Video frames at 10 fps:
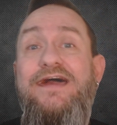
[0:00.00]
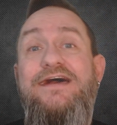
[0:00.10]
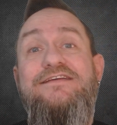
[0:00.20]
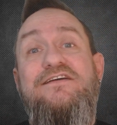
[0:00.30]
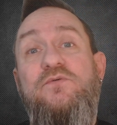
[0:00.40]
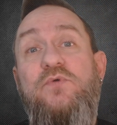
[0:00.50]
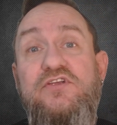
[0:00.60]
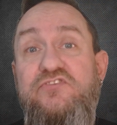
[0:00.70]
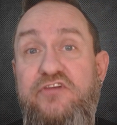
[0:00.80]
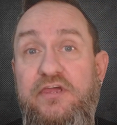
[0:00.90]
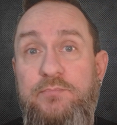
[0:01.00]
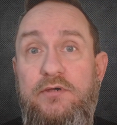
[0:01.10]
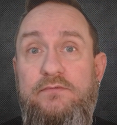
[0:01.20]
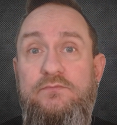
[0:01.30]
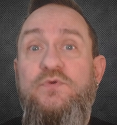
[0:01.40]
and it's going to work cheaper
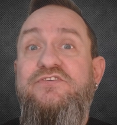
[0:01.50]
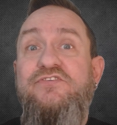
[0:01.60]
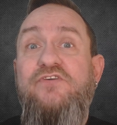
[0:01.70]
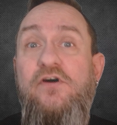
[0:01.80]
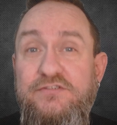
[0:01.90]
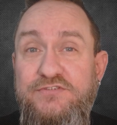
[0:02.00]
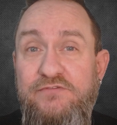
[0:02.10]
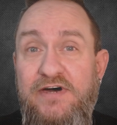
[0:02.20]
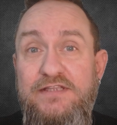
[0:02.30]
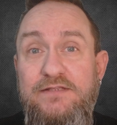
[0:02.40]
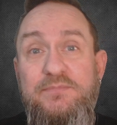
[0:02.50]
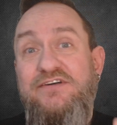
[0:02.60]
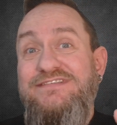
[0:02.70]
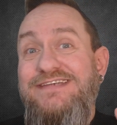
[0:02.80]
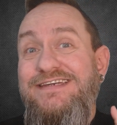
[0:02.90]
which is also vital
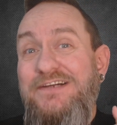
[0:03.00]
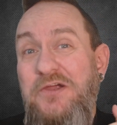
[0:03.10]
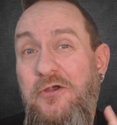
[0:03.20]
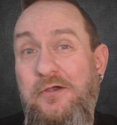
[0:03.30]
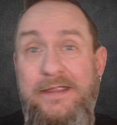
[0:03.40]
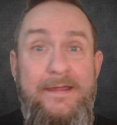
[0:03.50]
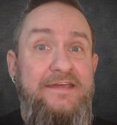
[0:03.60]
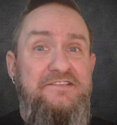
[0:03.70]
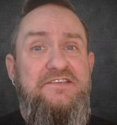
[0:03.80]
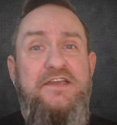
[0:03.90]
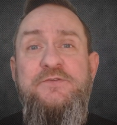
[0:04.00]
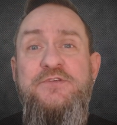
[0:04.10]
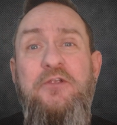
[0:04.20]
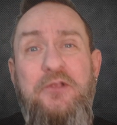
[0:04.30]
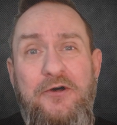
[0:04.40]
because in a hurry, agents can
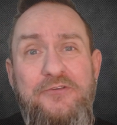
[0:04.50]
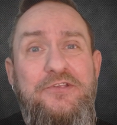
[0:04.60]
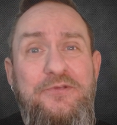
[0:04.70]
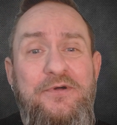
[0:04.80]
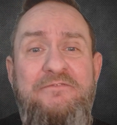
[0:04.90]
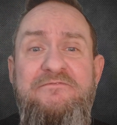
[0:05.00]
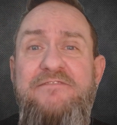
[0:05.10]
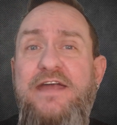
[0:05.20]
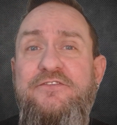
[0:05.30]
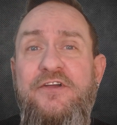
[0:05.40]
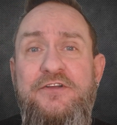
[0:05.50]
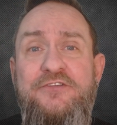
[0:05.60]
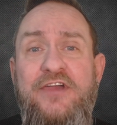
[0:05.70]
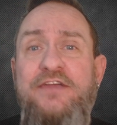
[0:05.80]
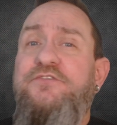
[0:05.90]
start costing you a fat chunk of
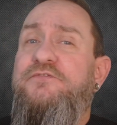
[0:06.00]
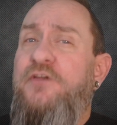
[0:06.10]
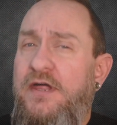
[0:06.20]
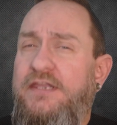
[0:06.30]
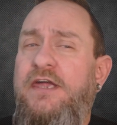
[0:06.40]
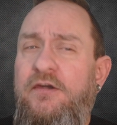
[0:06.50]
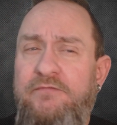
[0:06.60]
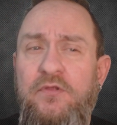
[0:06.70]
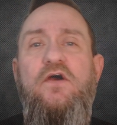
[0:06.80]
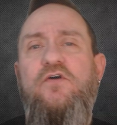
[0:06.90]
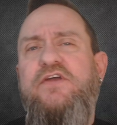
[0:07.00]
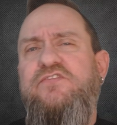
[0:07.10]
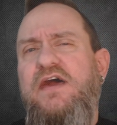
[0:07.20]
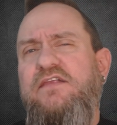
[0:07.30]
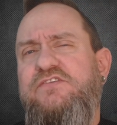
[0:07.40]
change if you're not careful. Okay, so
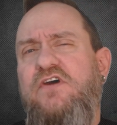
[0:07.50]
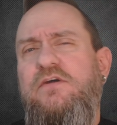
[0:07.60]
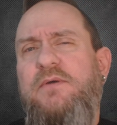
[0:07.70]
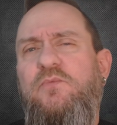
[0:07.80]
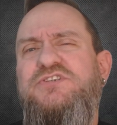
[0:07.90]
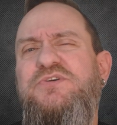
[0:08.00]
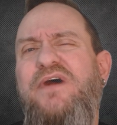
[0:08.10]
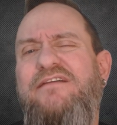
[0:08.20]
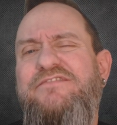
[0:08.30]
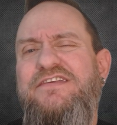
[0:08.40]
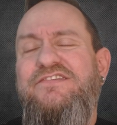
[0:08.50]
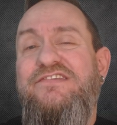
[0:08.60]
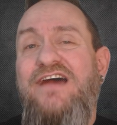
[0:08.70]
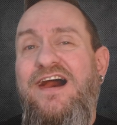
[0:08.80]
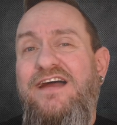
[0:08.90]
now let's talk about what you have to
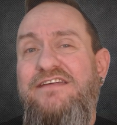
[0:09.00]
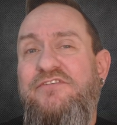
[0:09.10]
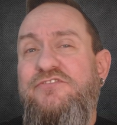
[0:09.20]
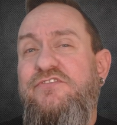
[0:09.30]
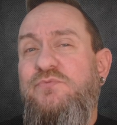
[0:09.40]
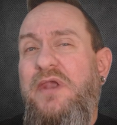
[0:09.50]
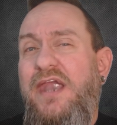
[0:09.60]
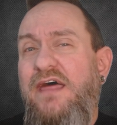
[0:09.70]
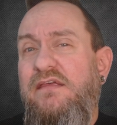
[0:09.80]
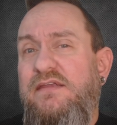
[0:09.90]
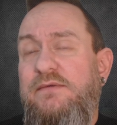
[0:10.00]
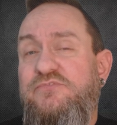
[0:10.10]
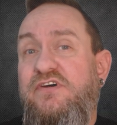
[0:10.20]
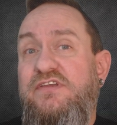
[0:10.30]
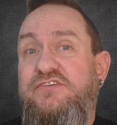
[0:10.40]
decide versus what an LLM is
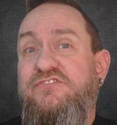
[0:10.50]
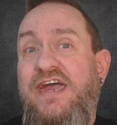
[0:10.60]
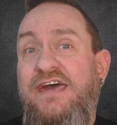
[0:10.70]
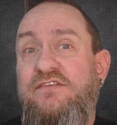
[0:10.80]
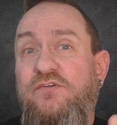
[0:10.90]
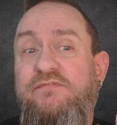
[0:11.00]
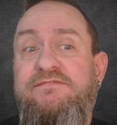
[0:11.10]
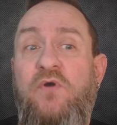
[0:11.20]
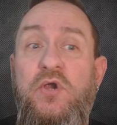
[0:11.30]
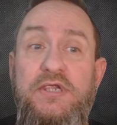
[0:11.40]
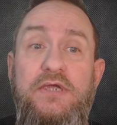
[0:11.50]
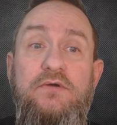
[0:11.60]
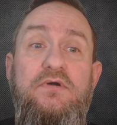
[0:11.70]
going to just handle for you.